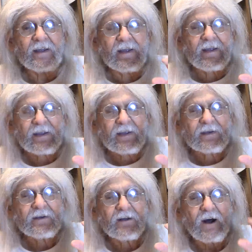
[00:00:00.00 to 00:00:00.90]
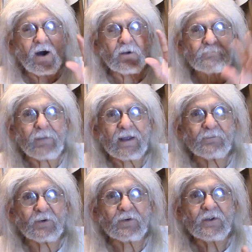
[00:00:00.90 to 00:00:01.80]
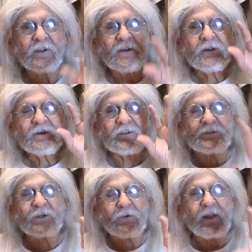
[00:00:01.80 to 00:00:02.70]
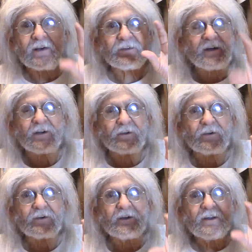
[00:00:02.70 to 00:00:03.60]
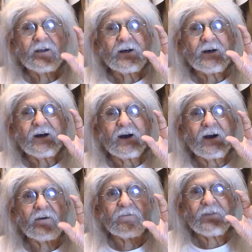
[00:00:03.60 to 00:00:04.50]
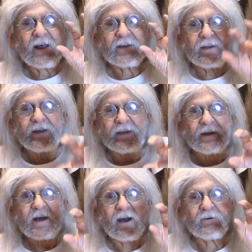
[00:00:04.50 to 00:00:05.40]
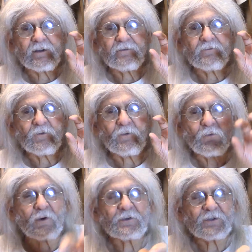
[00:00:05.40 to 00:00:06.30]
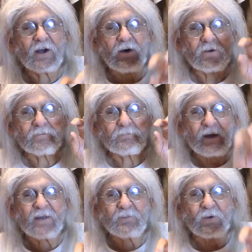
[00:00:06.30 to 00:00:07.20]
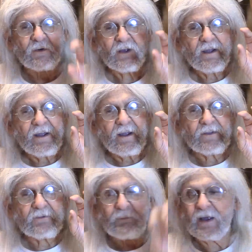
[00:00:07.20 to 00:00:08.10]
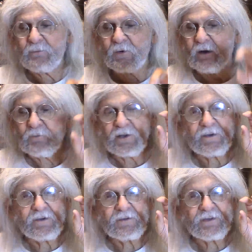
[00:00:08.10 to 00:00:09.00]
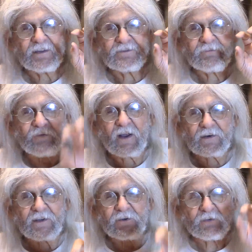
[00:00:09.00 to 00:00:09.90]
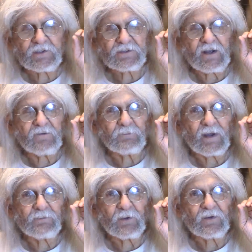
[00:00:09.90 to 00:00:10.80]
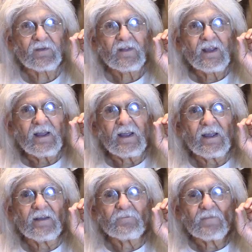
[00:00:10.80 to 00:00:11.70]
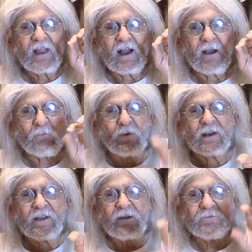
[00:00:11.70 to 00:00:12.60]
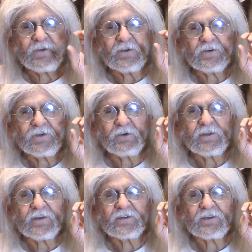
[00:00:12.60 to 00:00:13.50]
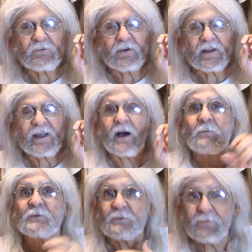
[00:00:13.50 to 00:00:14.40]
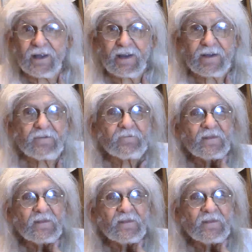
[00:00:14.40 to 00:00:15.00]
ink on paper to show that color of that ink, how it works on paper. And the paper I'm going to use, that Franklin Christoph paper. And I really love doing this. It really helps me